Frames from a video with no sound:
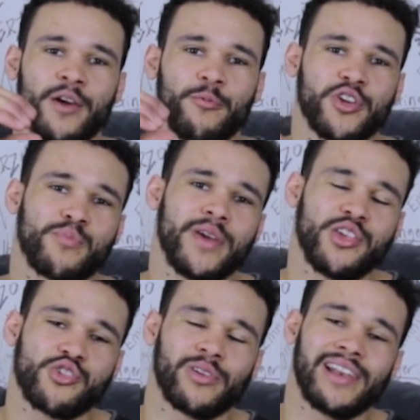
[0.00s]
which
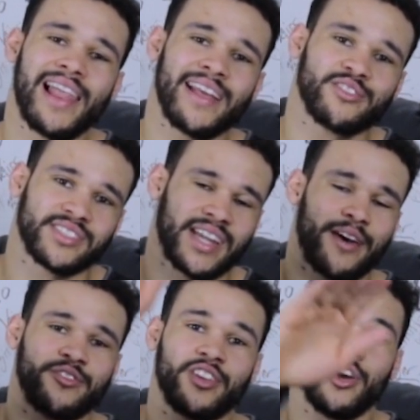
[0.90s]
means your leg doesn't
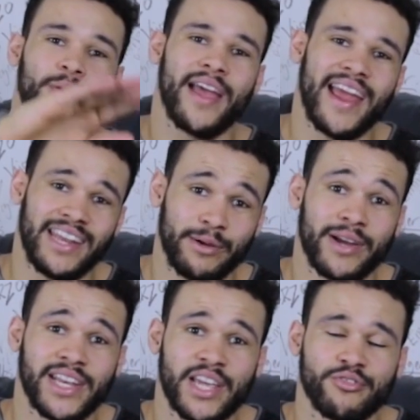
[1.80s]
have to go
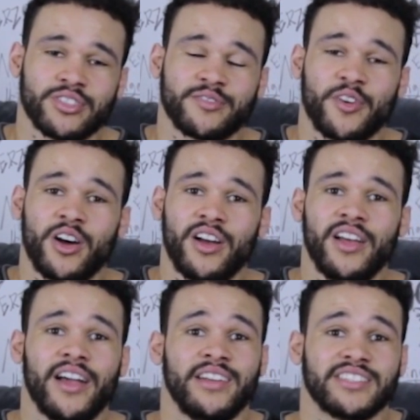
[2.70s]
anywhere near as far
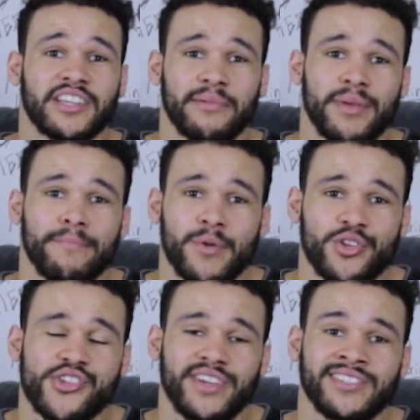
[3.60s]
and it's going to be
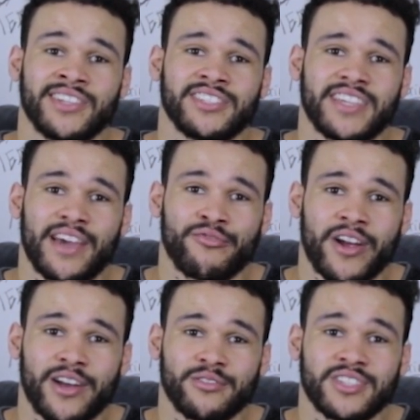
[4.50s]
much easier to get
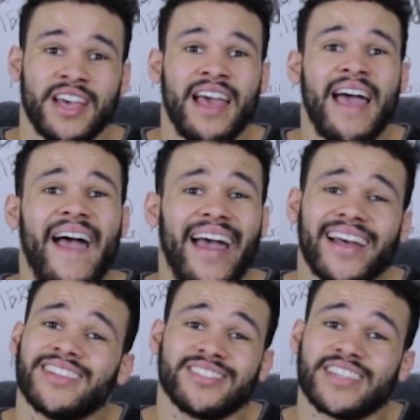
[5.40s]
round,
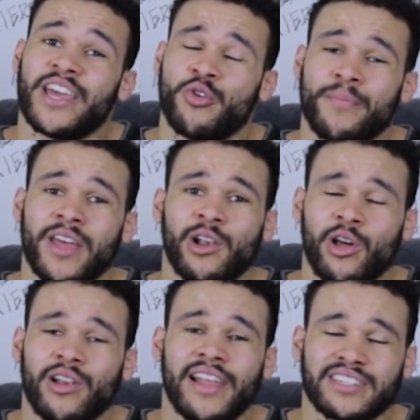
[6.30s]
and it will be a
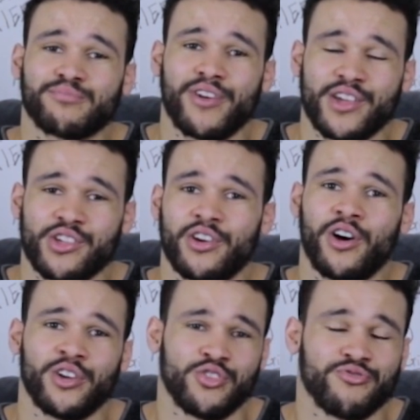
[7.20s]
lot less pressure
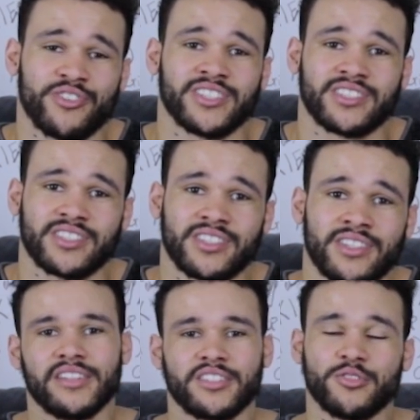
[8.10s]
on your wrists.
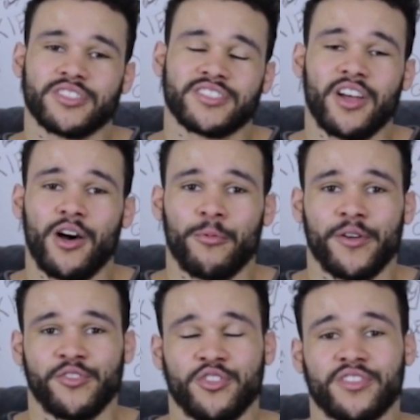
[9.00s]
So to start
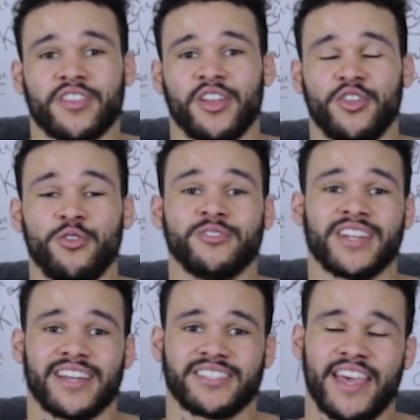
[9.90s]
with, you're just going to use
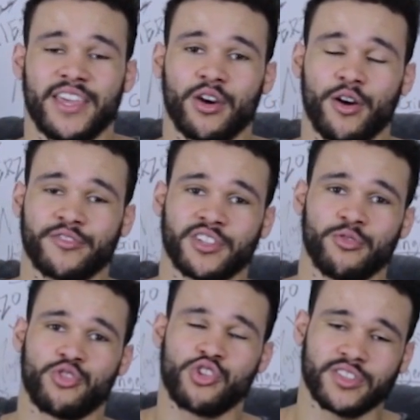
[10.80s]
that takeoff,
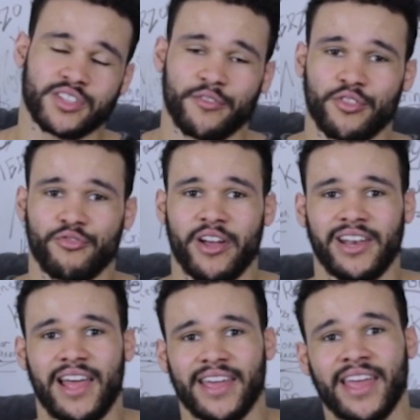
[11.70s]
so just off the right
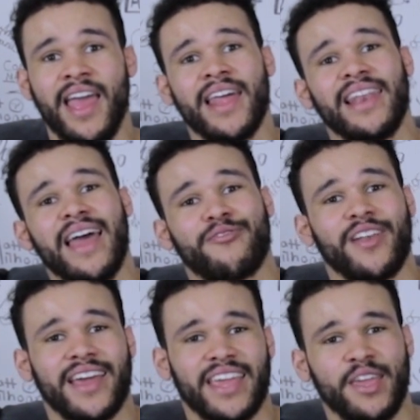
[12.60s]
leg, left
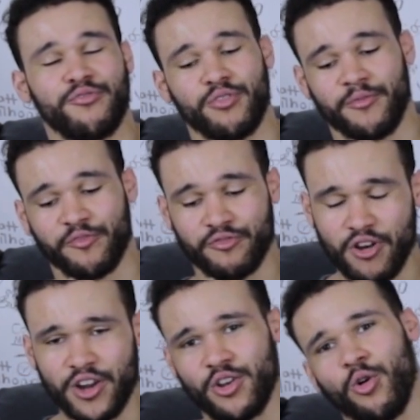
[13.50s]
leg either in
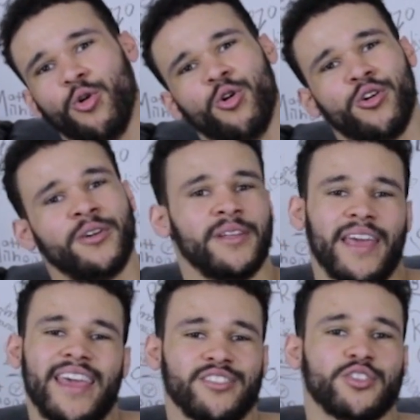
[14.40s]
front or
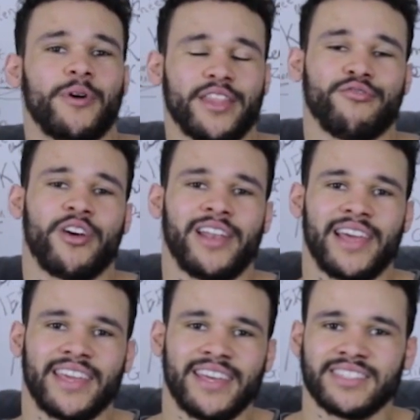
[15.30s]
into where the right
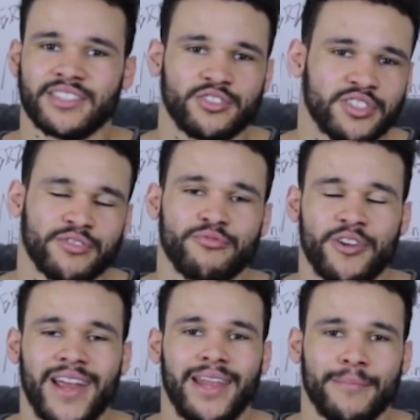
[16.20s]
leg is, doesn't
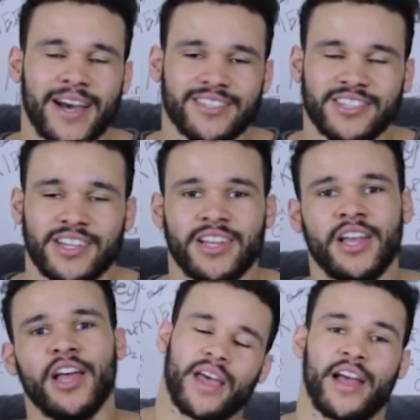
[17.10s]
really matter,
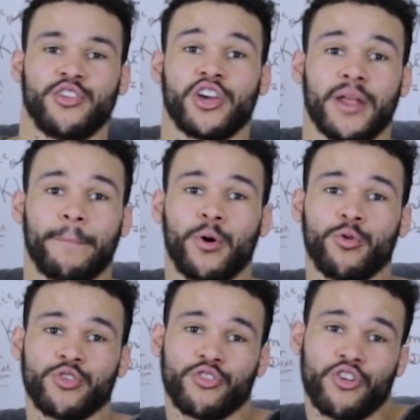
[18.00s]
and you're going to
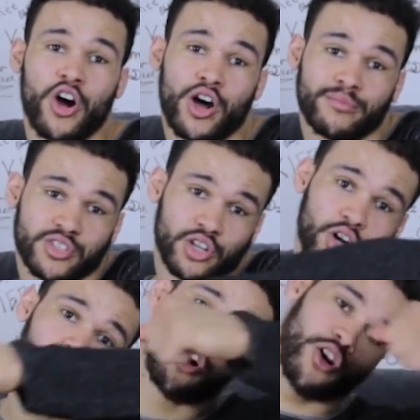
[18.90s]
pull your arms
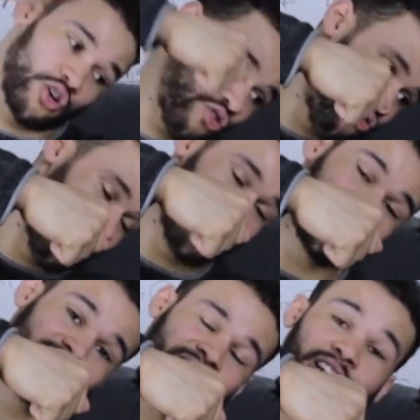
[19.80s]

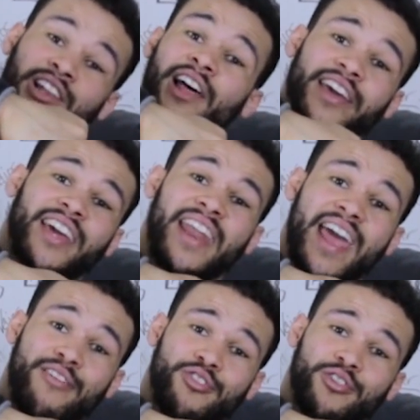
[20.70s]
across like an
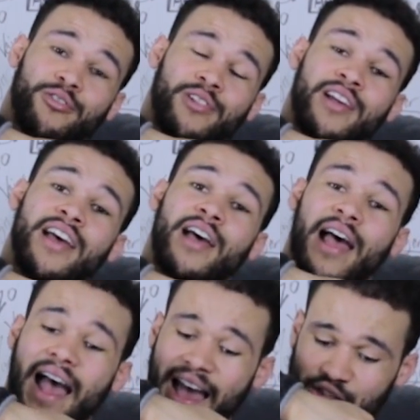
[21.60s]
aerial
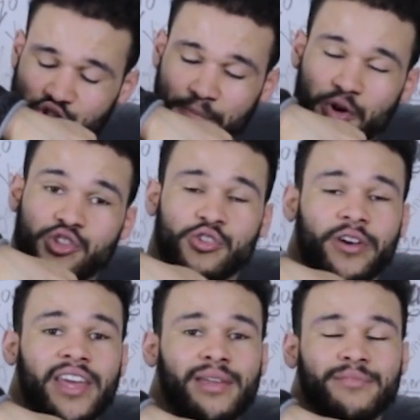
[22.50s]
as you push your
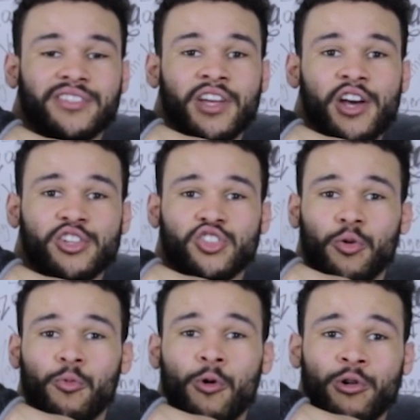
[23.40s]
hips
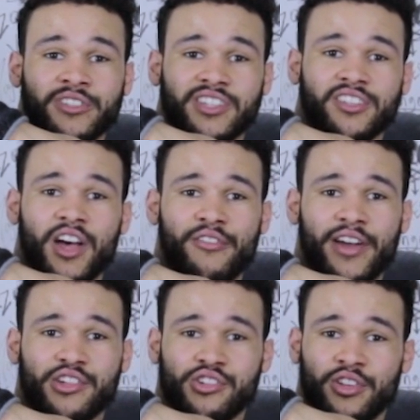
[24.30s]
towards the
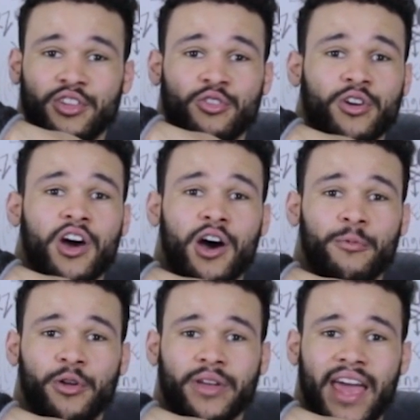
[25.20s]
direction your
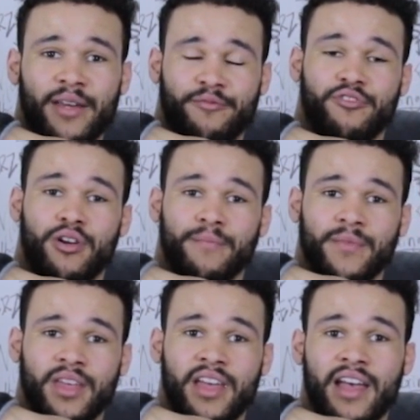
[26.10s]
cartwheel came from.
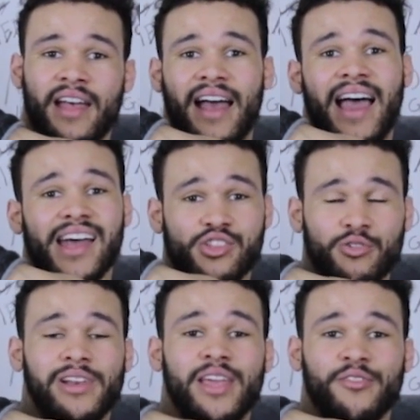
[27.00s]
As
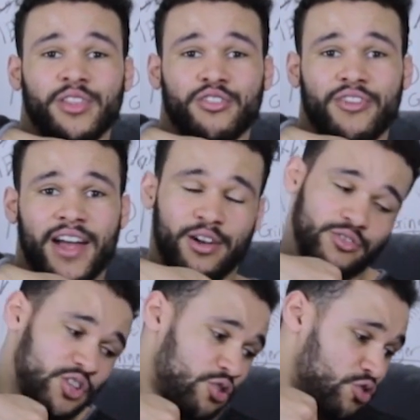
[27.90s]
you're leaving the
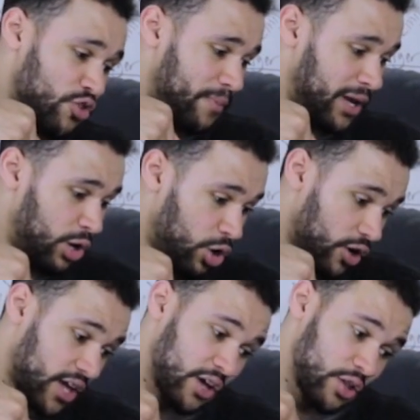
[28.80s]
ground, you should be
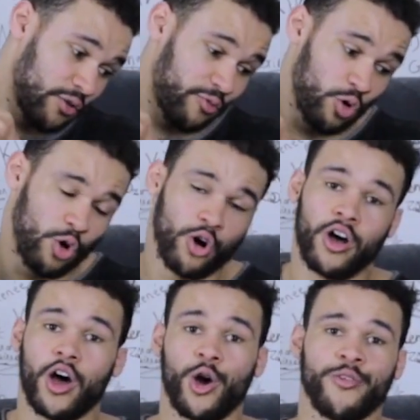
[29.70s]
looking at the
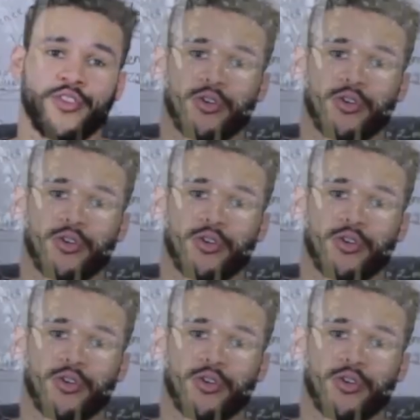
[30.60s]
floor over